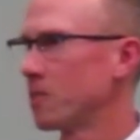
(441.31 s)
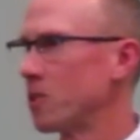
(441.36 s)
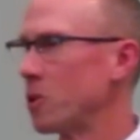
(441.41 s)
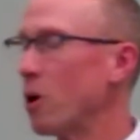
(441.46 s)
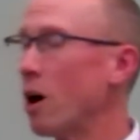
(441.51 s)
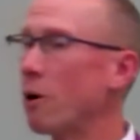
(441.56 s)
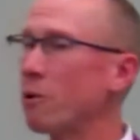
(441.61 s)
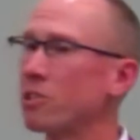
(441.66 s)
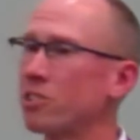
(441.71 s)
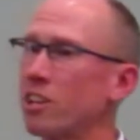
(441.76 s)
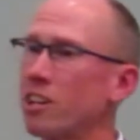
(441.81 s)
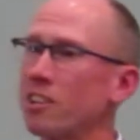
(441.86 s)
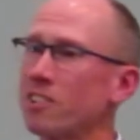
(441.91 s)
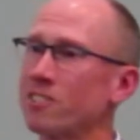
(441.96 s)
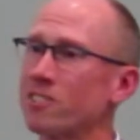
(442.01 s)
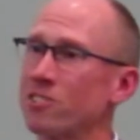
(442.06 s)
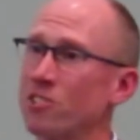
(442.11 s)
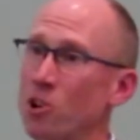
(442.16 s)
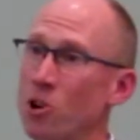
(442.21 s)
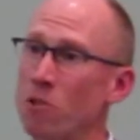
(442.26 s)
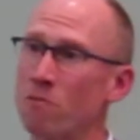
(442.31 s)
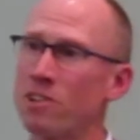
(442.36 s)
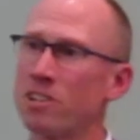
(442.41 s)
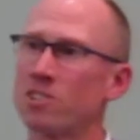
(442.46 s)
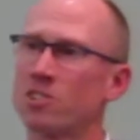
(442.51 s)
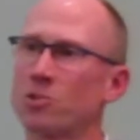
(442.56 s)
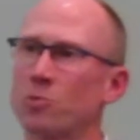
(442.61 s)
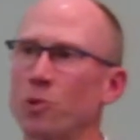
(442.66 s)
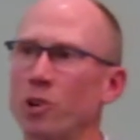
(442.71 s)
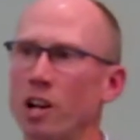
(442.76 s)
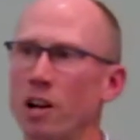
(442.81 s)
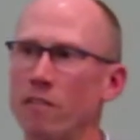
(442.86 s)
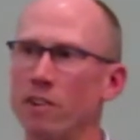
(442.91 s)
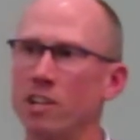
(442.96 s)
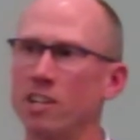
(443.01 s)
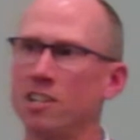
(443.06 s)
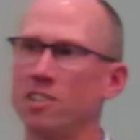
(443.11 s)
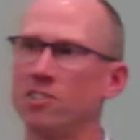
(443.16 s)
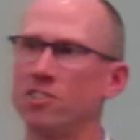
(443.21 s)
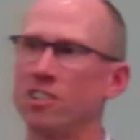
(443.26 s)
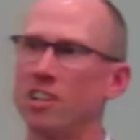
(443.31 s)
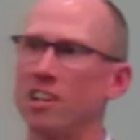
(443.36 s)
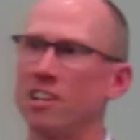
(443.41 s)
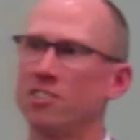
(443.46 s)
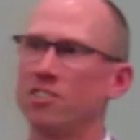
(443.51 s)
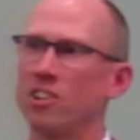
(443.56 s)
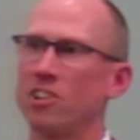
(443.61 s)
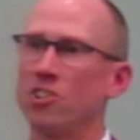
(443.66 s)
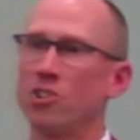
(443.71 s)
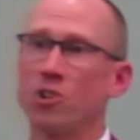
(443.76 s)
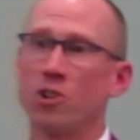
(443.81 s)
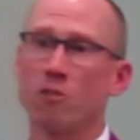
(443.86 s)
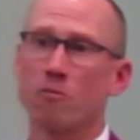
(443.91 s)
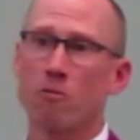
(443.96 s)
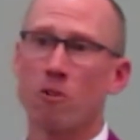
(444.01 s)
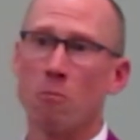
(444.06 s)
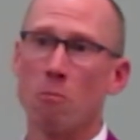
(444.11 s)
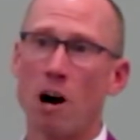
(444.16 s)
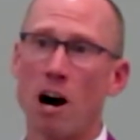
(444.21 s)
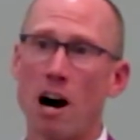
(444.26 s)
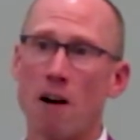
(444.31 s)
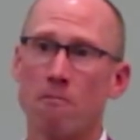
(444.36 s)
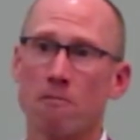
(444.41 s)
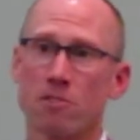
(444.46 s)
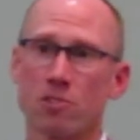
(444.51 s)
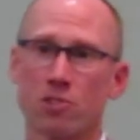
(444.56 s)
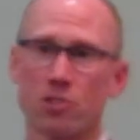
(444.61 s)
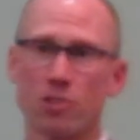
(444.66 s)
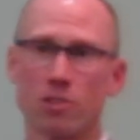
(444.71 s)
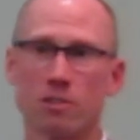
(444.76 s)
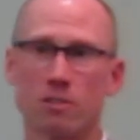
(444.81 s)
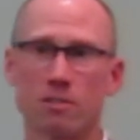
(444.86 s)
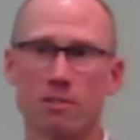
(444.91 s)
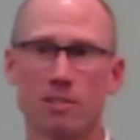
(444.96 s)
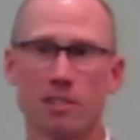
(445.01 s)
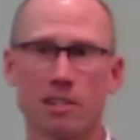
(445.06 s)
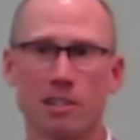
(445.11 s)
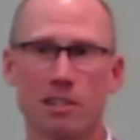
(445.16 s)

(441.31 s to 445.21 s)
who always gets nervous whenever he sees a uniformed officer